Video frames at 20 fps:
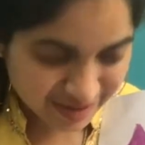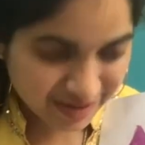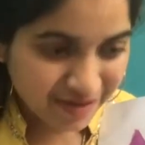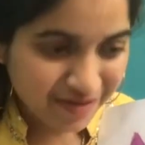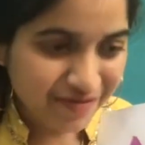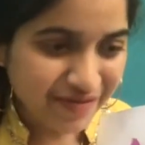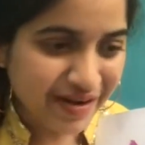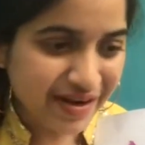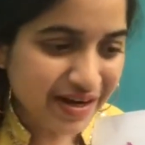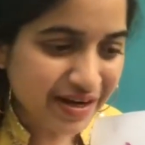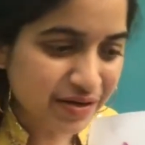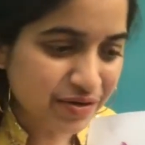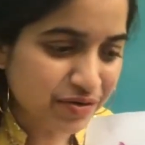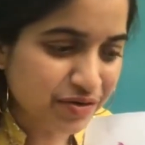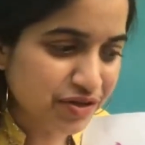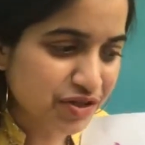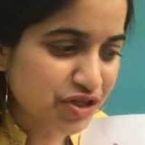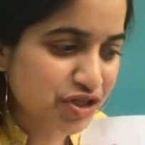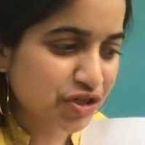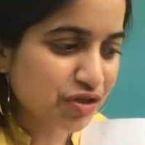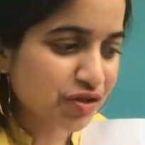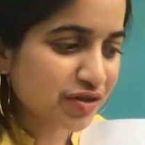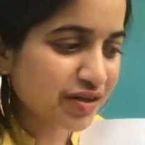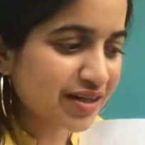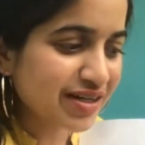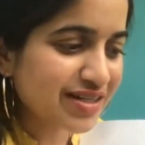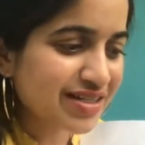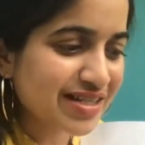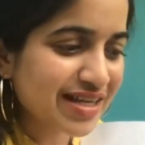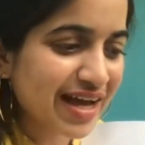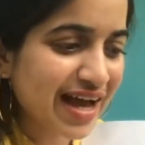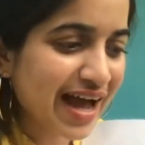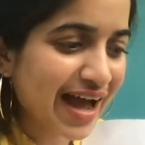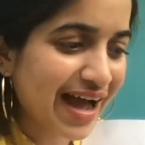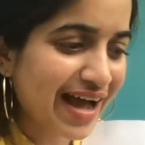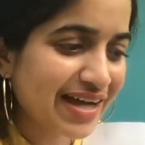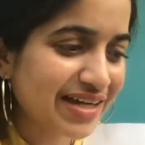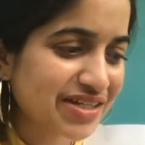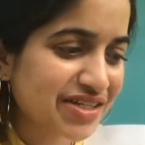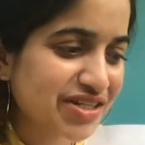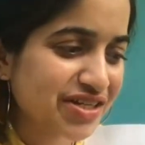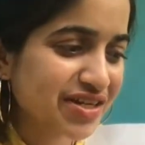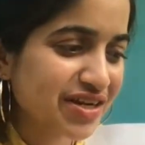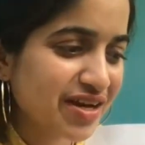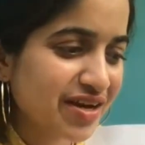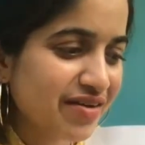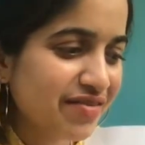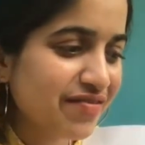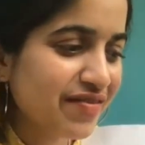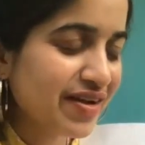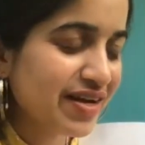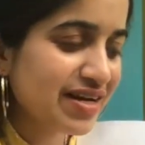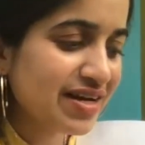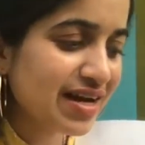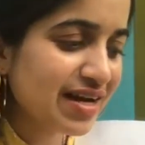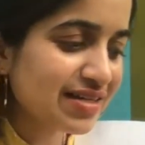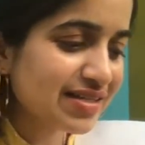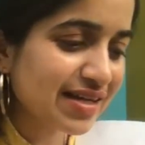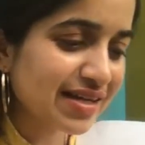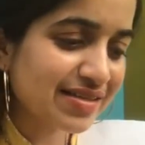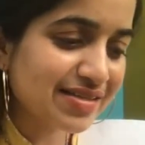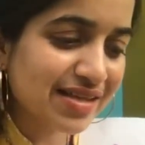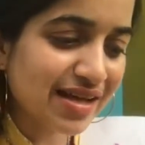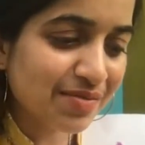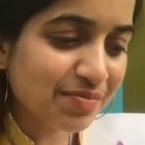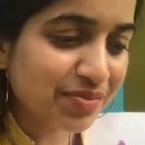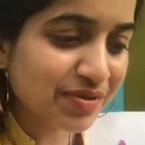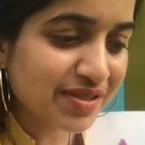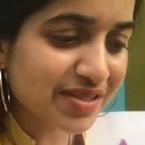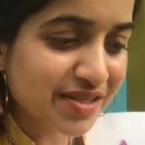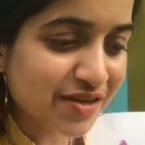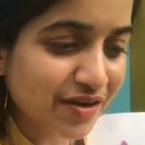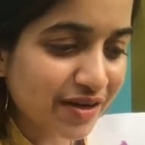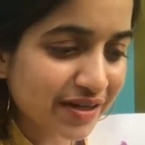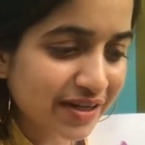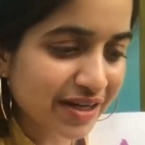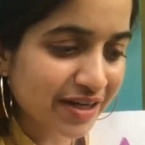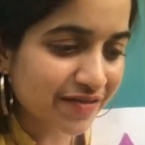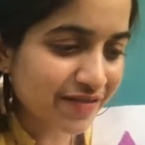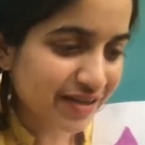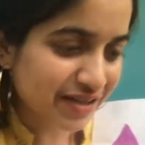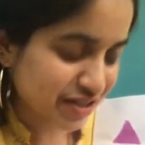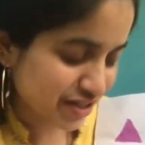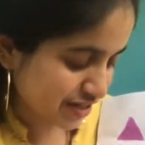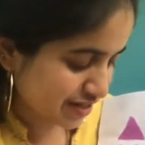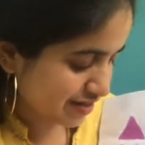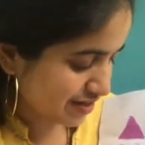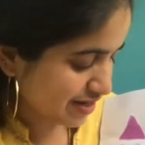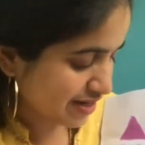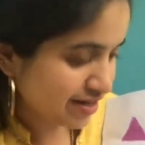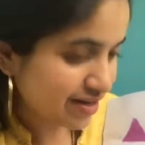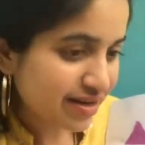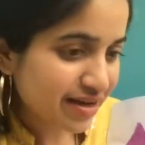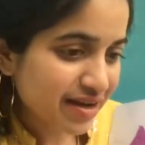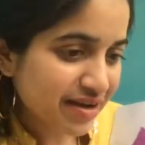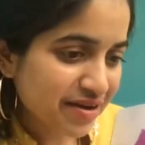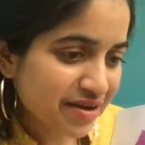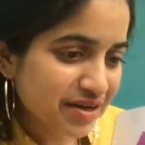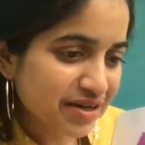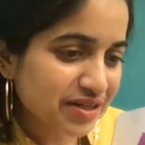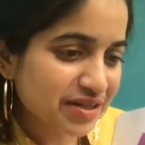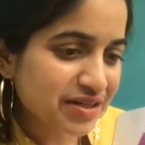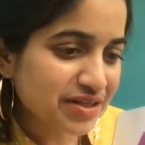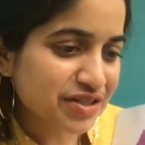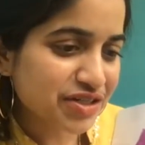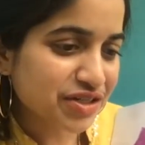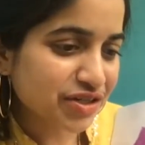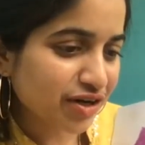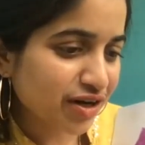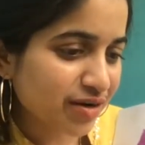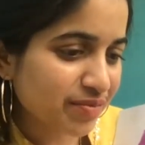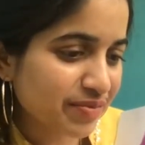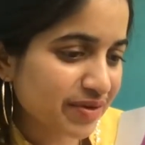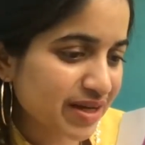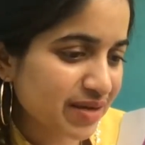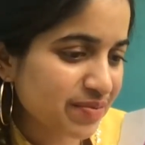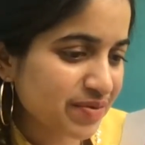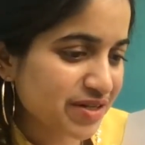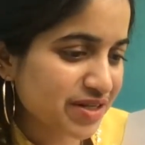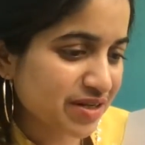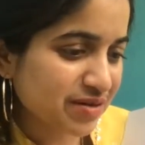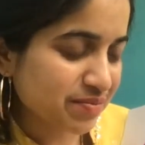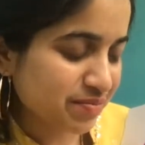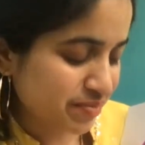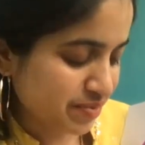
Very good. Joker's hat. Very nice examples you are giving, children. Good job. Keep it up.